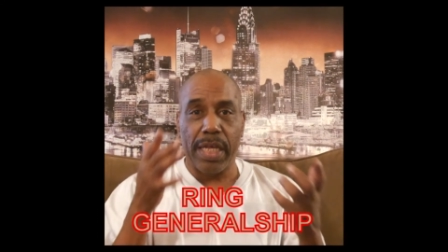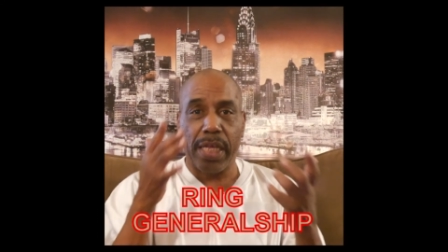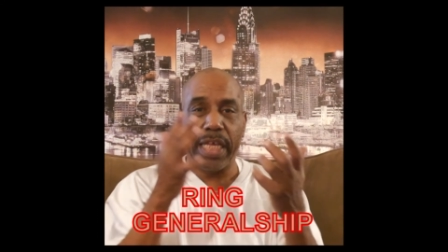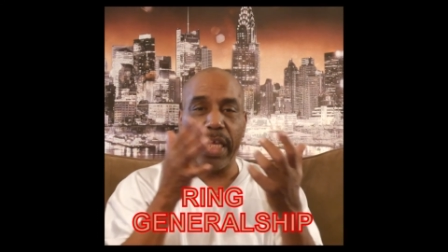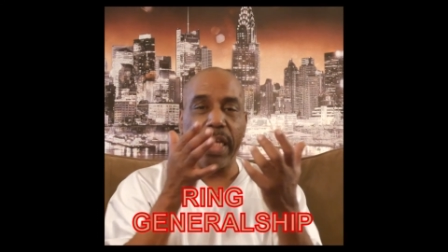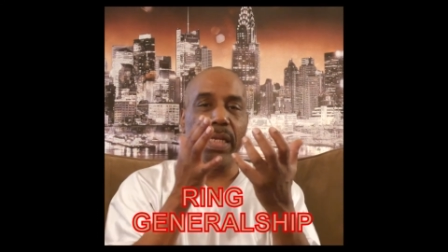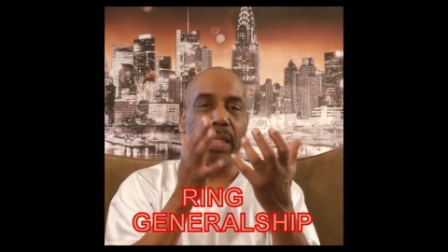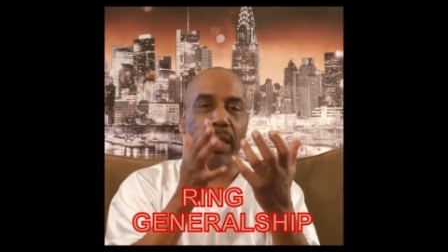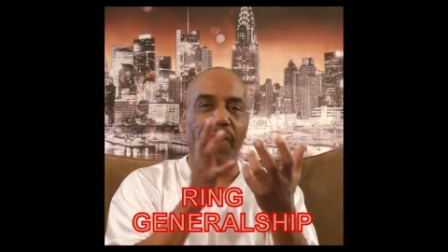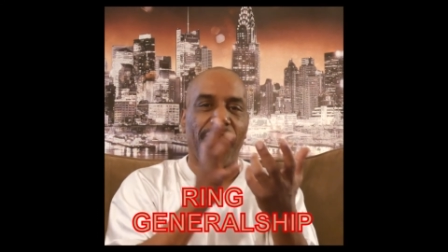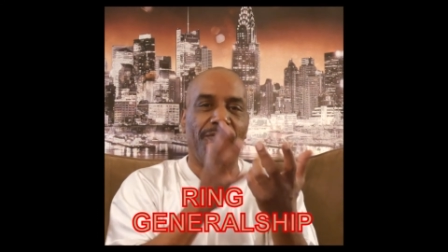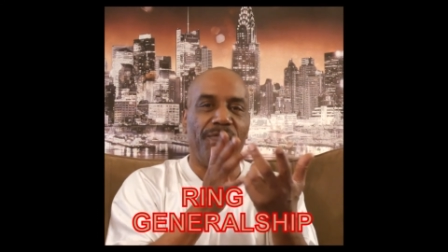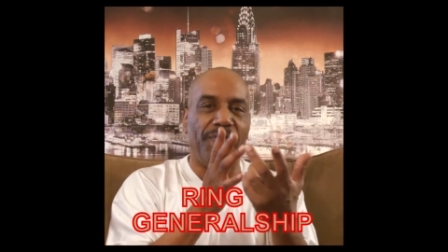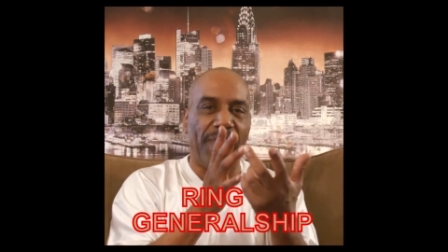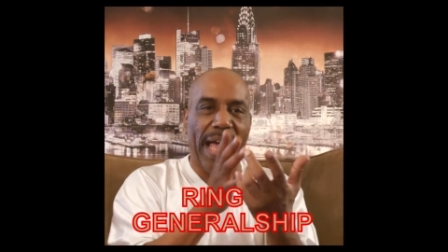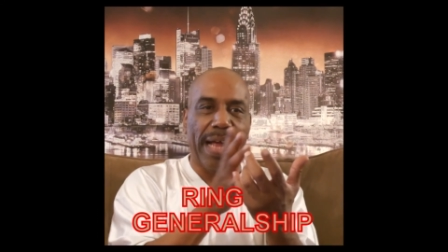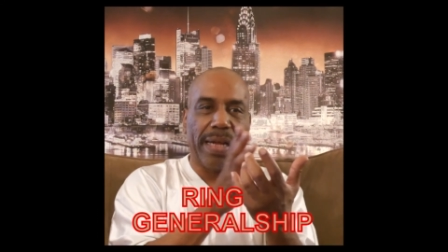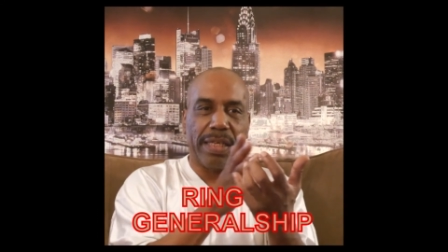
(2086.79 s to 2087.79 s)
he's
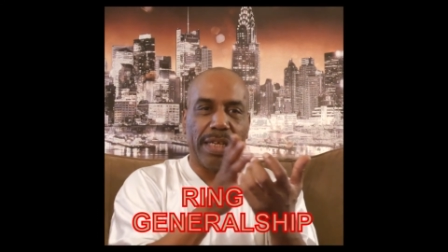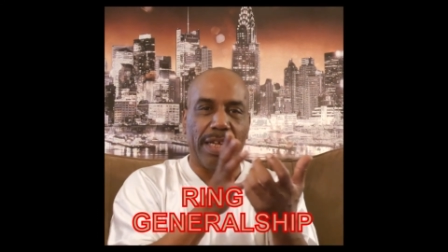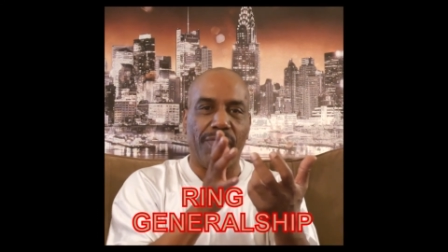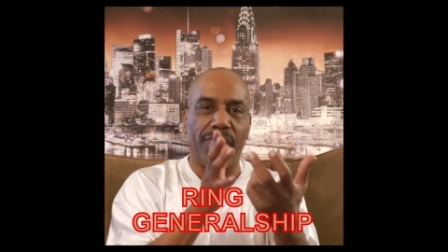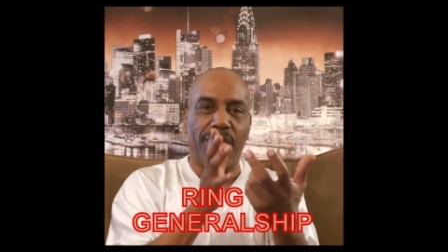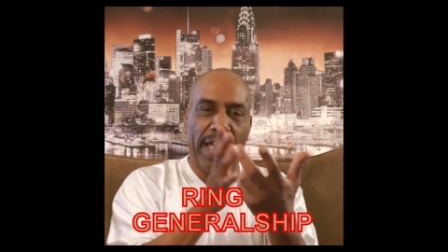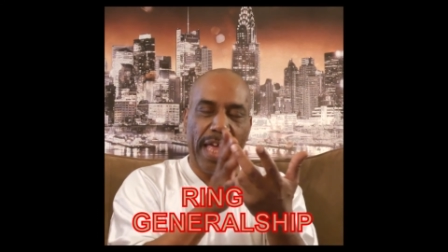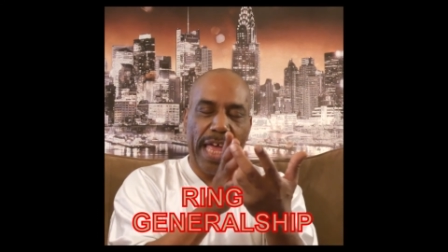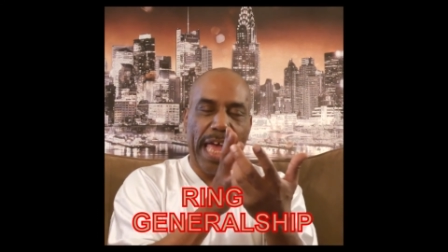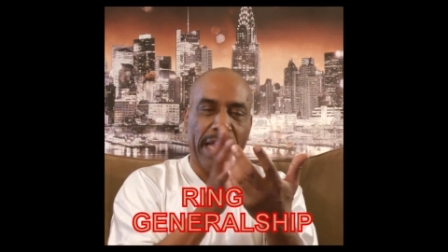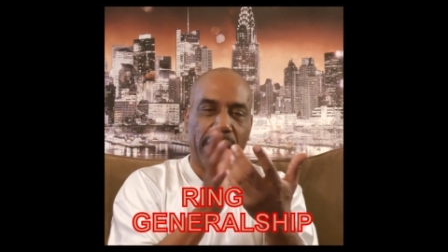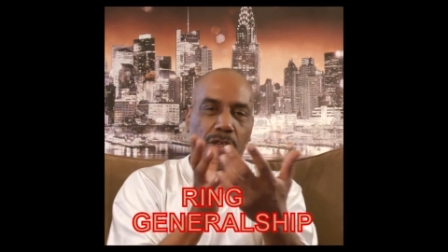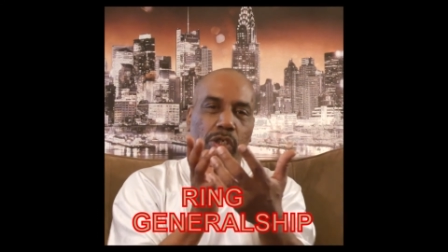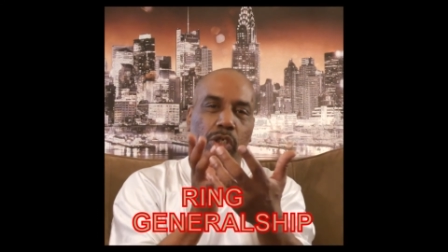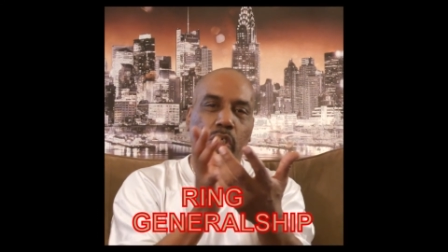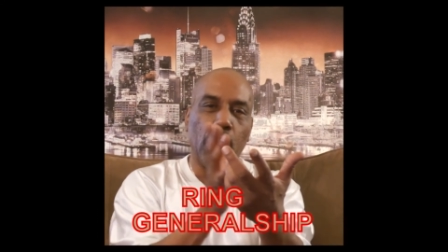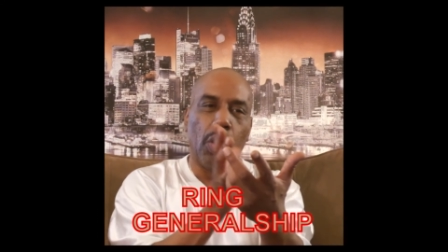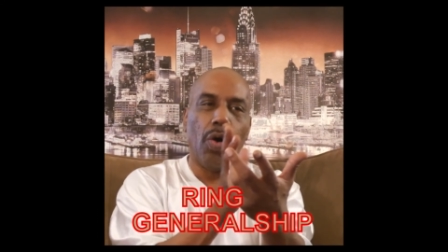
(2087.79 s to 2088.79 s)
effective
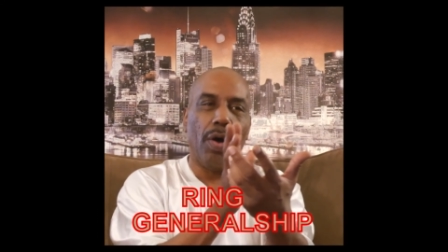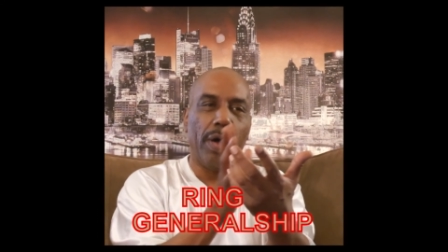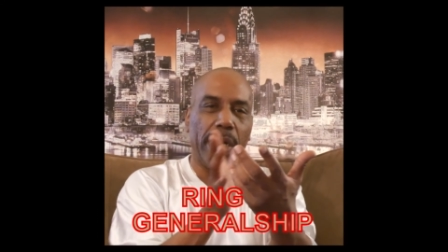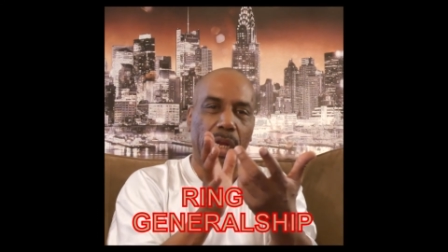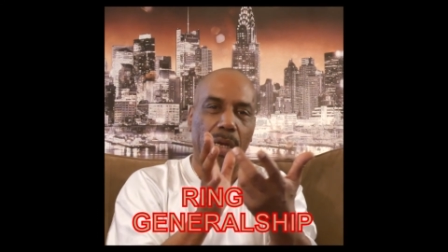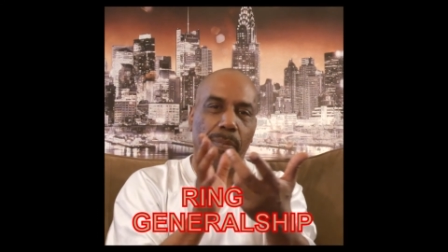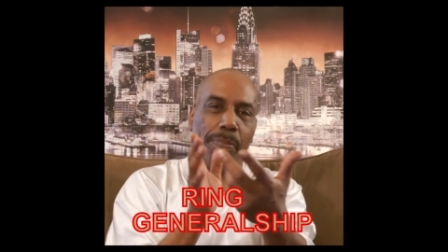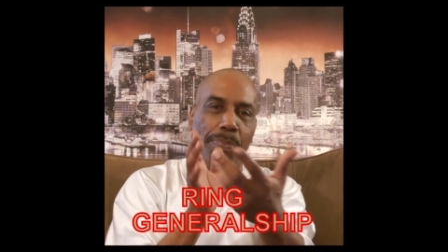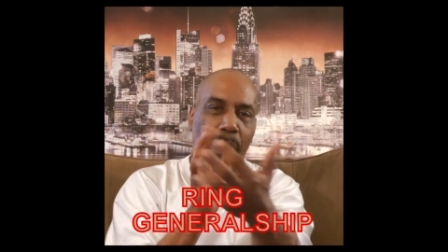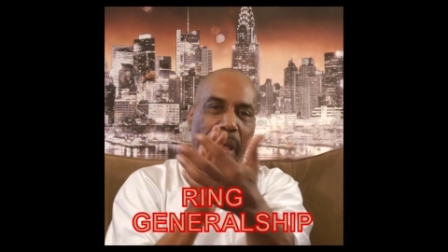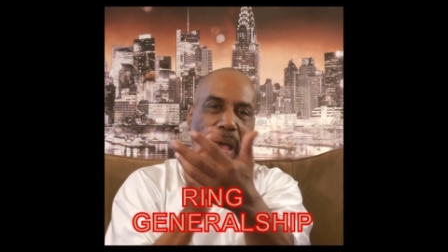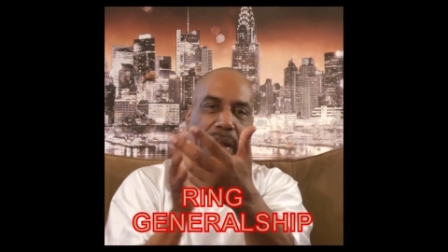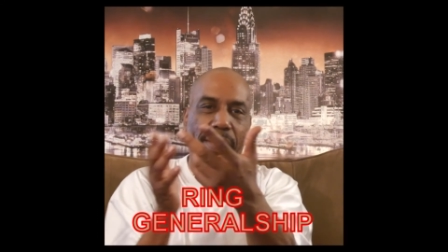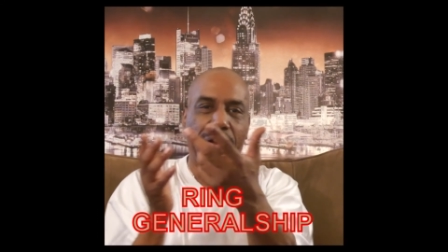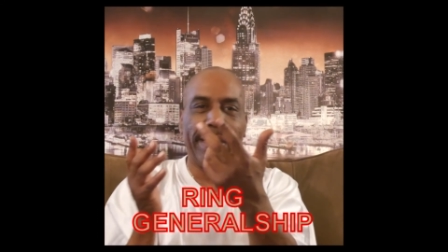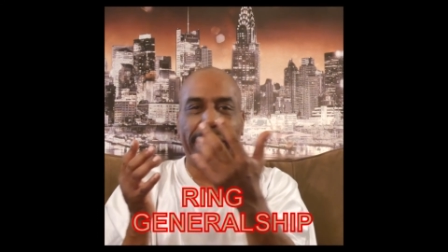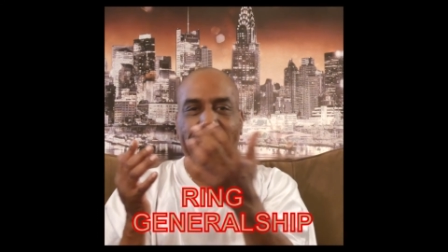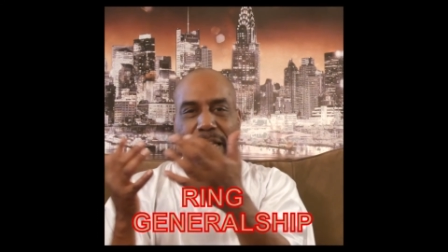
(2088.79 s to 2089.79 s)
at doing it
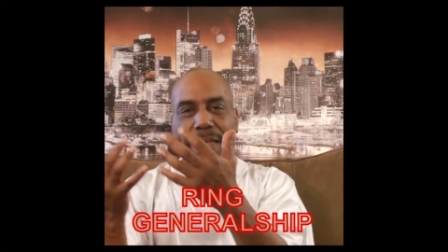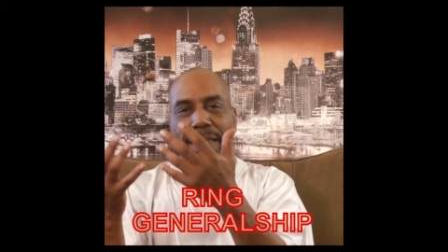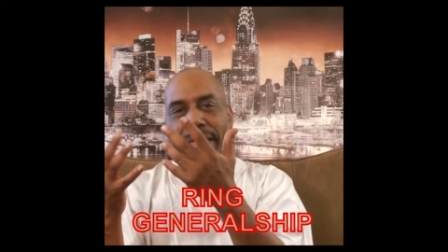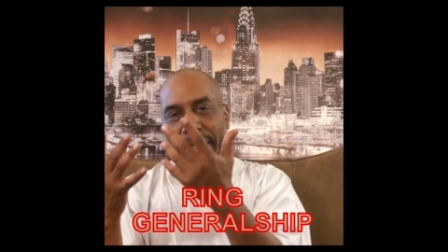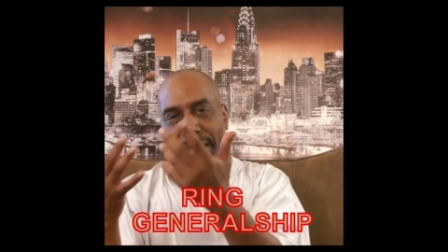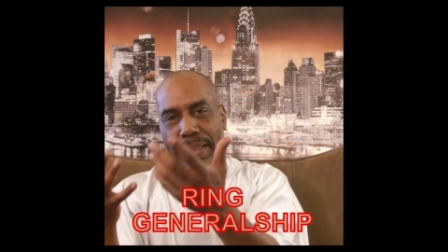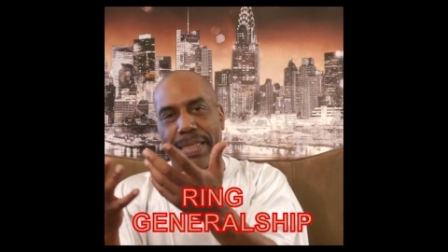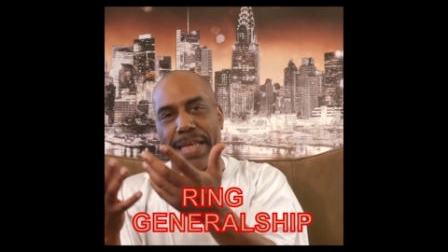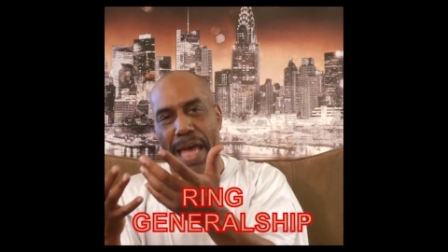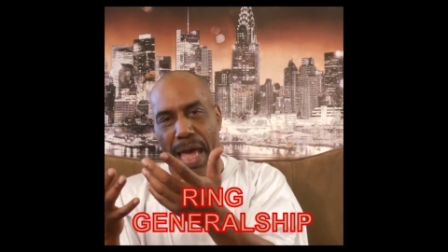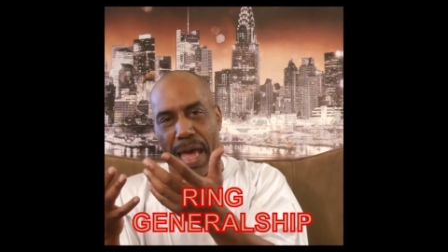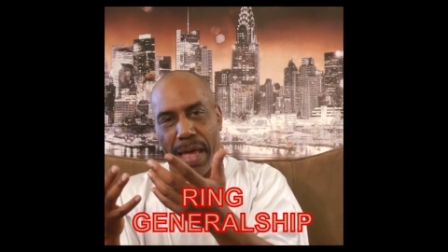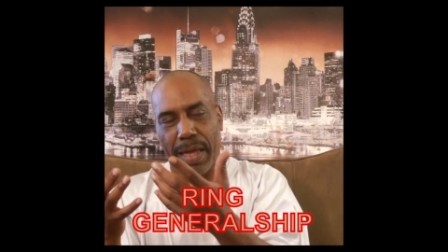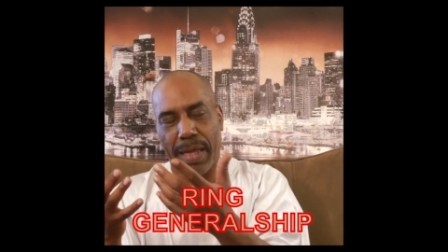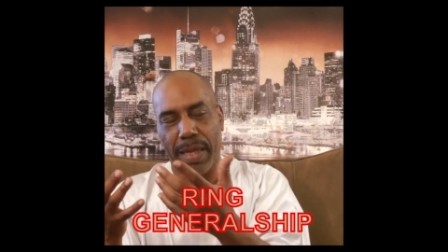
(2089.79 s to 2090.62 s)
better than this guy.